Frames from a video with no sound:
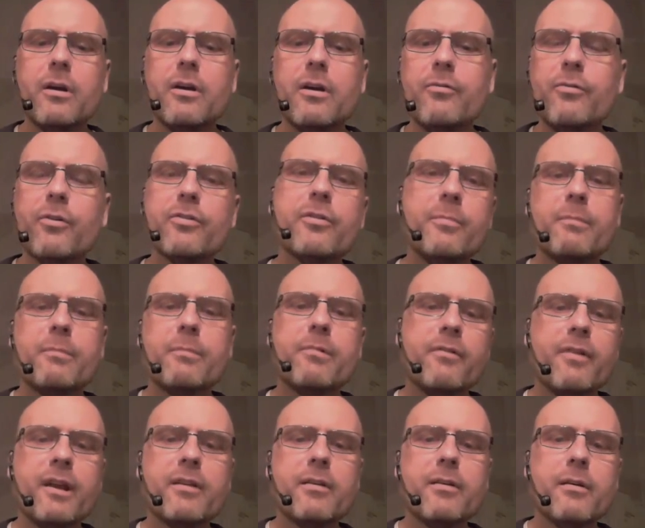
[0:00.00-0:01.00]
forcibly
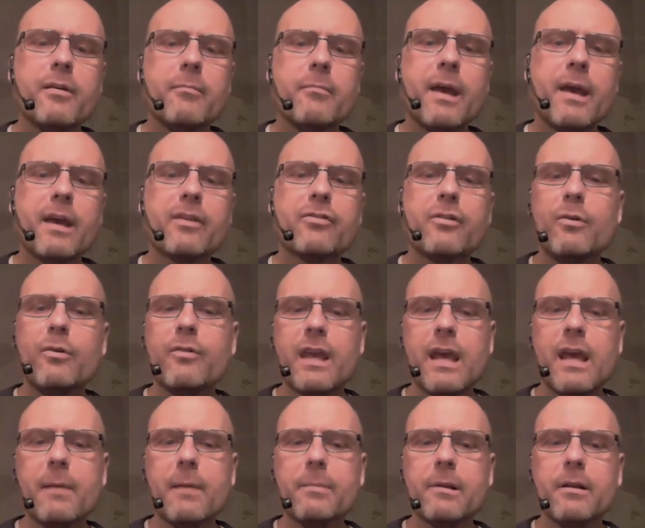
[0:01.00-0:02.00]
prevent banks from moving
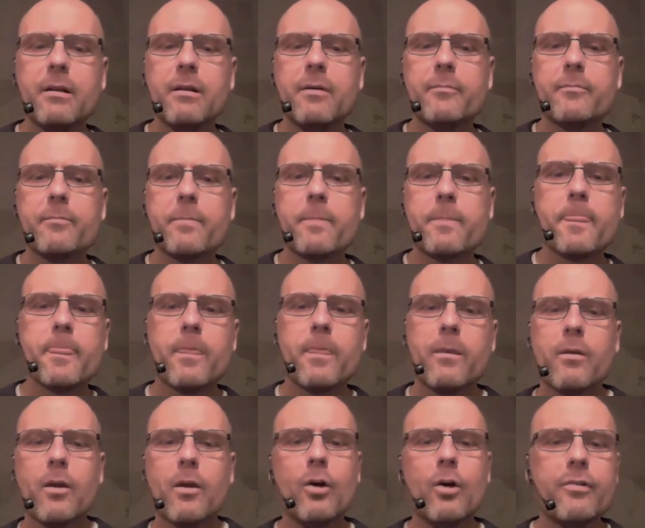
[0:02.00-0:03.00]
capital
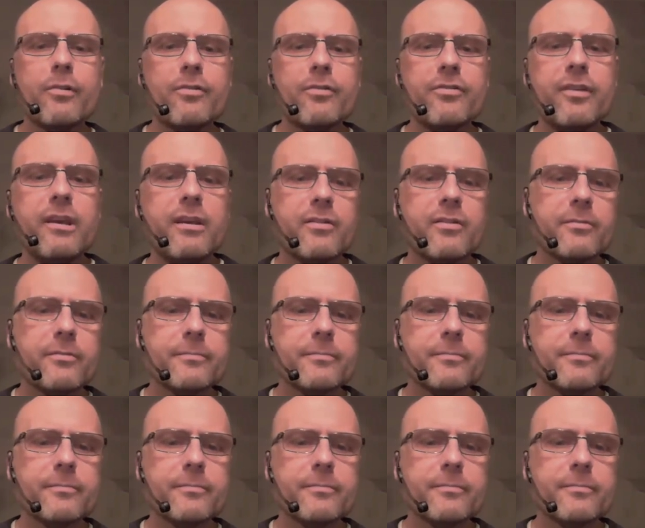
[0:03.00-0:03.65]
overseas.